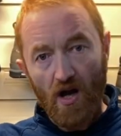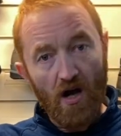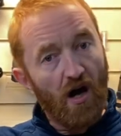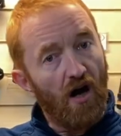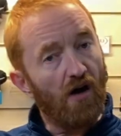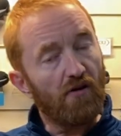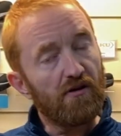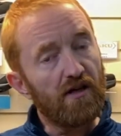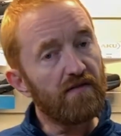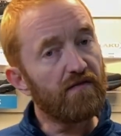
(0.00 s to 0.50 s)

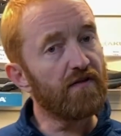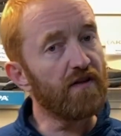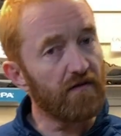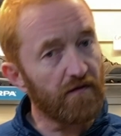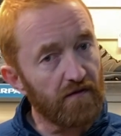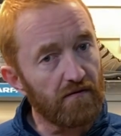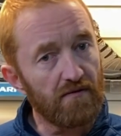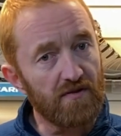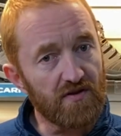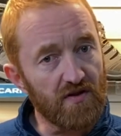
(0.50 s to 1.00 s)
Or even if
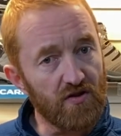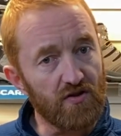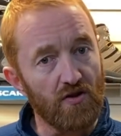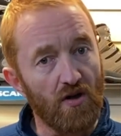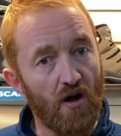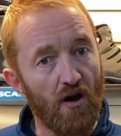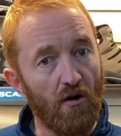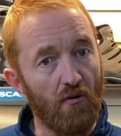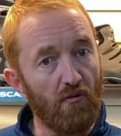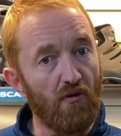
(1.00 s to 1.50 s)
you're into
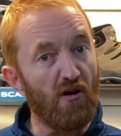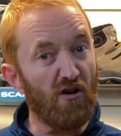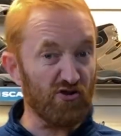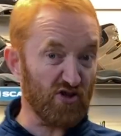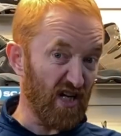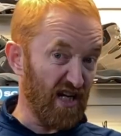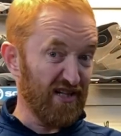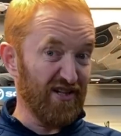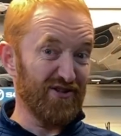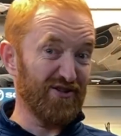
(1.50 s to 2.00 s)
shorter walks
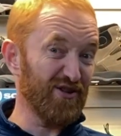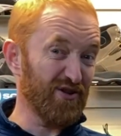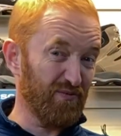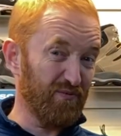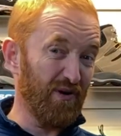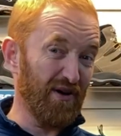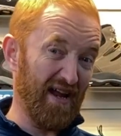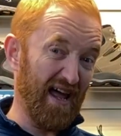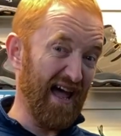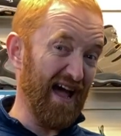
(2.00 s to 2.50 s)
and you just
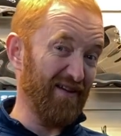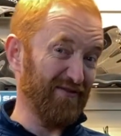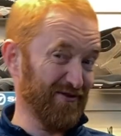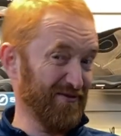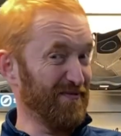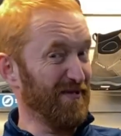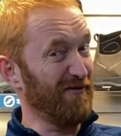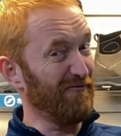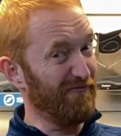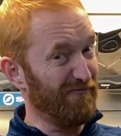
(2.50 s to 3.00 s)
want to have
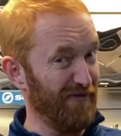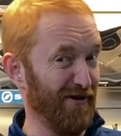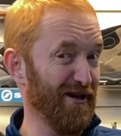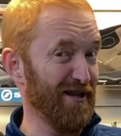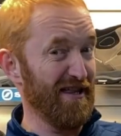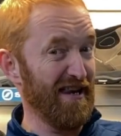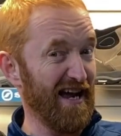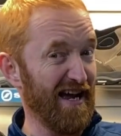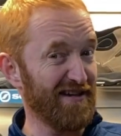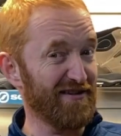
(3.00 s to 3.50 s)
something really
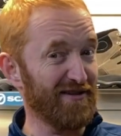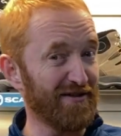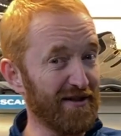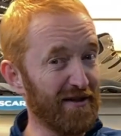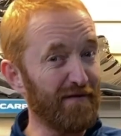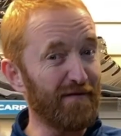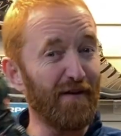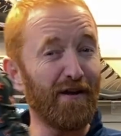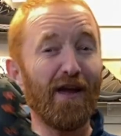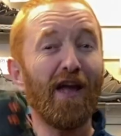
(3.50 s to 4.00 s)
nice on your
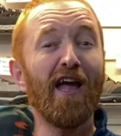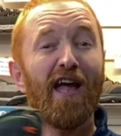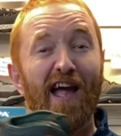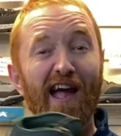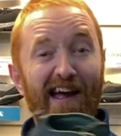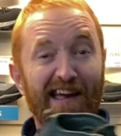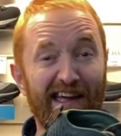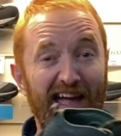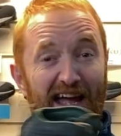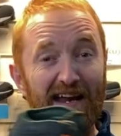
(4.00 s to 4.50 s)
feet,
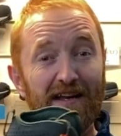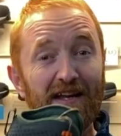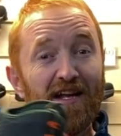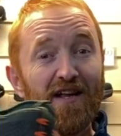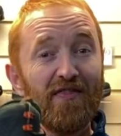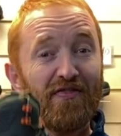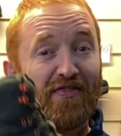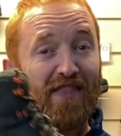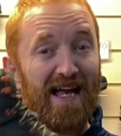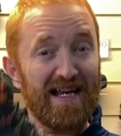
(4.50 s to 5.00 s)
again,
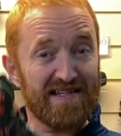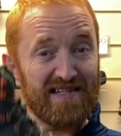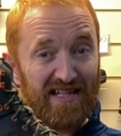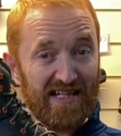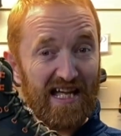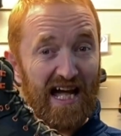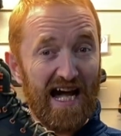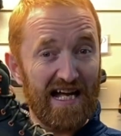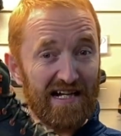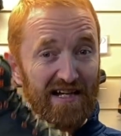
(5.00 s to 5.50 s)
that's the
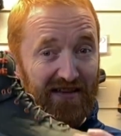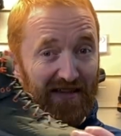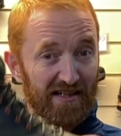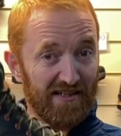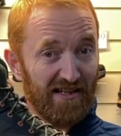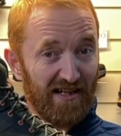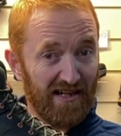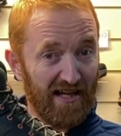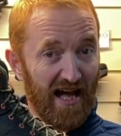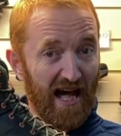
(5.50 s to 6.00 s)
kind of thing
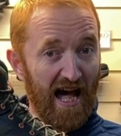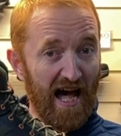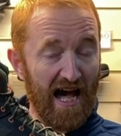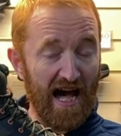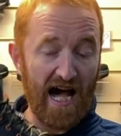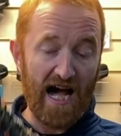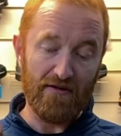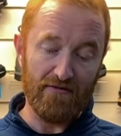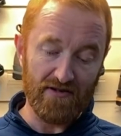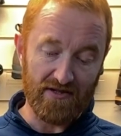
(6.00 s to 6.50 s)
that
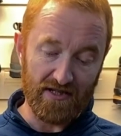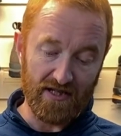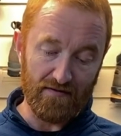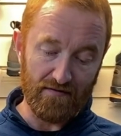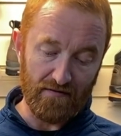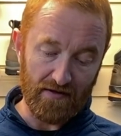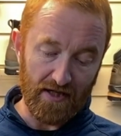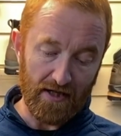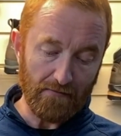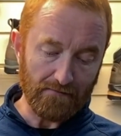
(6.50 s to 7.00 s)
Kaha is
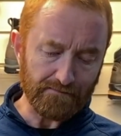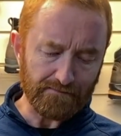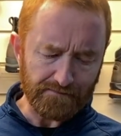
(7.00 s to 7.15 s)
giving you.